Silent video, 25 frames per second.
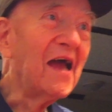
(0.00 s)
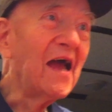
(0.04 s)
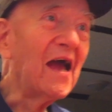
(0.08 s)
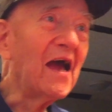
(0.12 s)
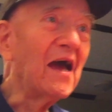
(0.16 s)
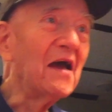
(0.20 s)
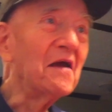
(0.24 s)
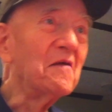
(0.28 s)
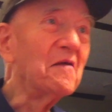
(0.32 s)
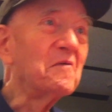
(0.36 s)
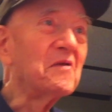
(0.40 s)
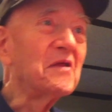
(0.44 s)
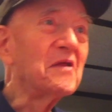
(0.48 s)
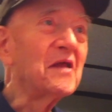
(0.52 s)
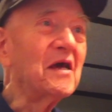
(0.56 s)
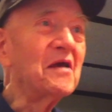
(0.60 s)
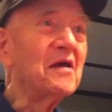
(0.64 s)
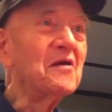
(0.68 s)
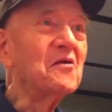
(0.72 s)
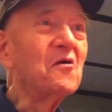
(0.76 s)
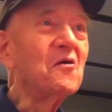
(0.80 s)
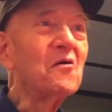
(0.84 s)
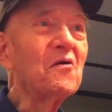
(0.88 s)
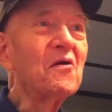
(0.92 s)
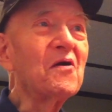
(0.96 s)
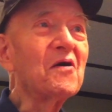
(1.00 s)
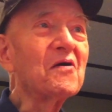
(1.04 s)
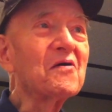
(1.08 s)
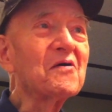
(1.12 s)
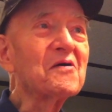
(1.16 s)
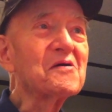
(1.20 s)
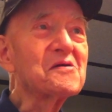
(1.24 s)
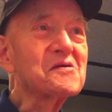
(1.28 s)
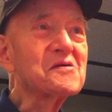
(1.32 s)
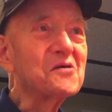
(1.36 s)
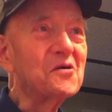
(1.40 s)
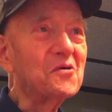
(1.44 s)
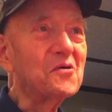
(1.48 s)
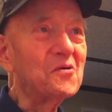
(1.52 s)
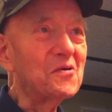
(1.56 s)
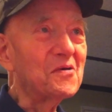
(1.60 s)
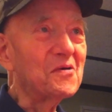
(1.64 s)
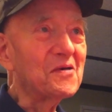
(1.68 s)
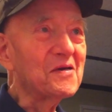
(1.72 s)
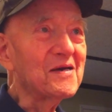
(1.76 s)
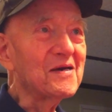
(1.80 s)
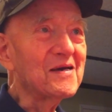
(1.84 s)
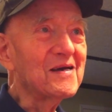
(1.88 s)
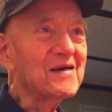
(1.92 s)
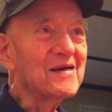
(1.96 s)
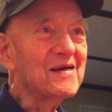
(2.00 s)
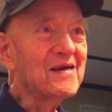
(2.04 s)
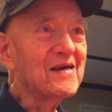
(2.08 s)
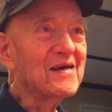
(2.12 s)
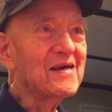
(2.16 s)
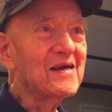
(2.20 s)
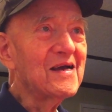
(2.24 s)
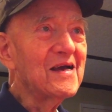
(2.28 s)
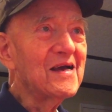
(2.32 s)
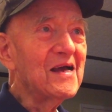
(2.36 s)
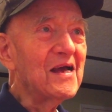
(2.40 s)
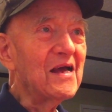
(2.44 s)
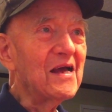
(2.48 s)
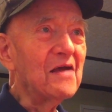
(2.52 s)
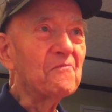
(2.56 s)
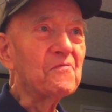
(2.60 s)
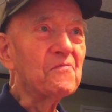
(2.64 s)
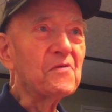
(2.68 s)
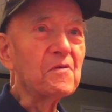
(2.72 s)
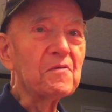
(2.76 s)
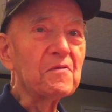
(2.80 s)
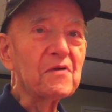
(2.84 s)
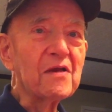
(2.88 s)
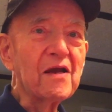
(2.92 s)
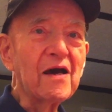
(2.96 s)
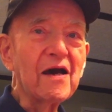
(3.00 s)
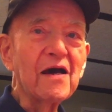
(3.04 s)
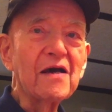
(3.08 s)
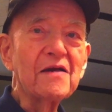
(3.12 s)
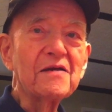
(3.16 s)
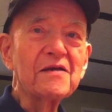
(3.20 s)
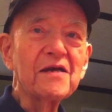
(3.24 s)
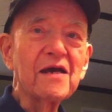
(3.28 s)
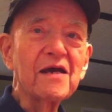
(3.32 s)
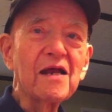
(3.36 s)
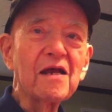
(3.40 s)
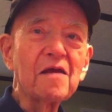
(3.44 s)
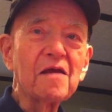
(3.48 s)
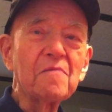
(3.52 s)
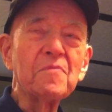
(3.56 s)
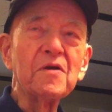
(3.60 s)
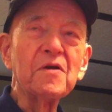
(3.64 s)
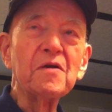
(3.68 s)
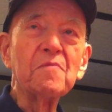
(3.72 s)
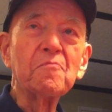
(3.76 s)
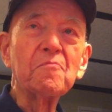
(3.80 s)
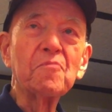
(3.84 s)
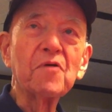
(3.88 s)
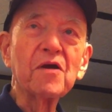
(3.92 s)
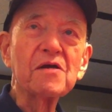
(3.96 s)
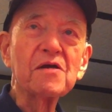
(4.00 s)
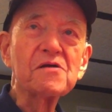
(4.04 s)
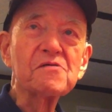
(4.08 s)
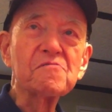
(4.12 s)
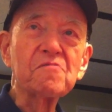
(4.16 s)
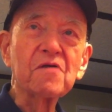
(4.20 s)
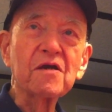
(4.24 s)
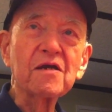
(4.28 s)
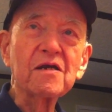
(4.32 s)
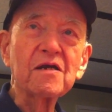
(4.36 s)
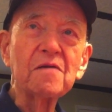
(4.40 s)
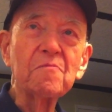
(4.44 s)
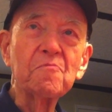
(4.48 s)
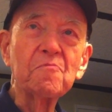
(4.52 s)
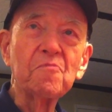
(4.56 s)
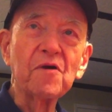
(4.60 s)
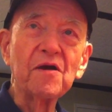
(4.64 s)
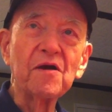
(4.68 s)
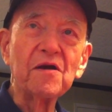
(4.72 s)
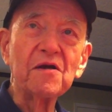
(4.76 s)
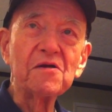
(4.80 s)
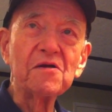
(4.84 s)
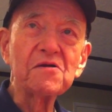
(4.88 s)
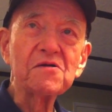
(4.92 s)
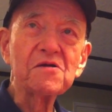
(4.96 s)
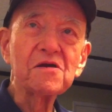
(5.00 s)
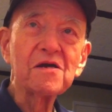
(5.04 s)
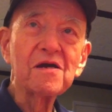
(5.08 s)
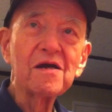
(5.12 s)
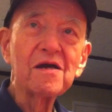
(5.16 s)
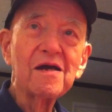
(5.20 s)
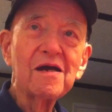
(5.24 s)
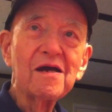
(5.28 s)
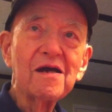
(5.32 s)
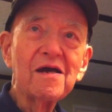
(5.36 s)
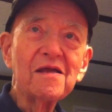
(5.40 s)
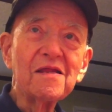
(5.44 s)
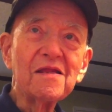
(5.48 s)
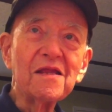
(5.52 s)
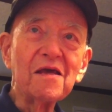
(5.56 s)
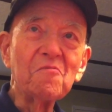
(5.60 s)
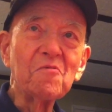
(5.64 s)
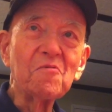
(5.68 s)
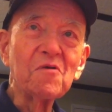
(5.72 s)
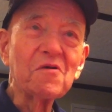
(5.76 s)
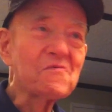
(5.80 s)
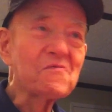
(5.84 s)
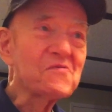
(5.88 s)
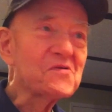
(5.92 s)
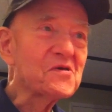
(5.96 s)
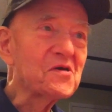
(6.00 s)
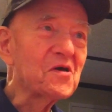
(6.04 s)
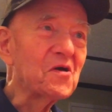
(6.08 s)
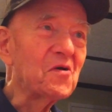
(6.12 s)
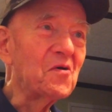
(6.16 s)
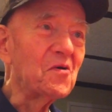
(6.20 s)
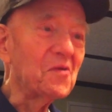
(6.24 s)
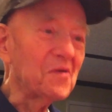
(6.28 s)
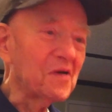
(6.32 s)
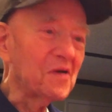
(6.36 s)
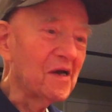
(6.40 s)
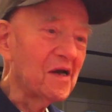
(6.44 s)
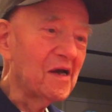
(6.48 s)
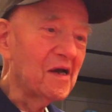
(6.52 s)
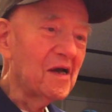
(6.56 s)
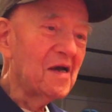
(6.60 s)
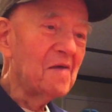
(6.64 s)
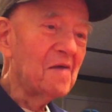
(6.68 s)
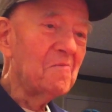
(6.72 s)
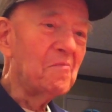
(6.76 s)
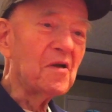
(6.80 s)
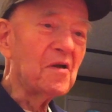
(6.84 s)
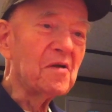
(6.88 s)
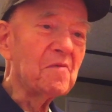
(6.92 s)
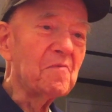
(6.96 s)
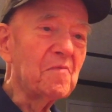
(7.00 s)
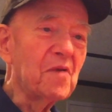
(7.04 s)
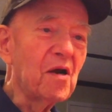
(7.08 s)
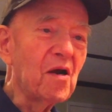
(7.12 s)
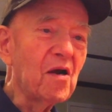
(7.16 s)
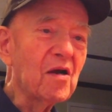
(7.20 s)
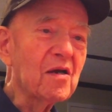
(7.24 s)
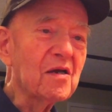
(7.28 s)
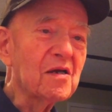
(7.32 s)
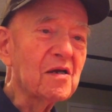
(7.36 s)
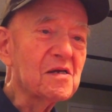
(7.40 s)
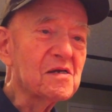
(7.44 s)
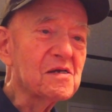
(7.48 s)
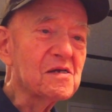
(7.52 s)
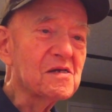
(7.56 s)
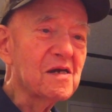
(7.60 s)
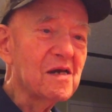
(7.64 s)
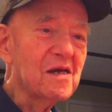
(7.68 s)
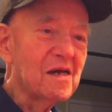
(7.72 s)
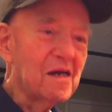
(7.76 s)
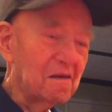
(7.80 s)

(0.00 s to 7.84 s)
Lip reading: and they no longer sold. If the clientele had been strictly British, they would have sold. But Americans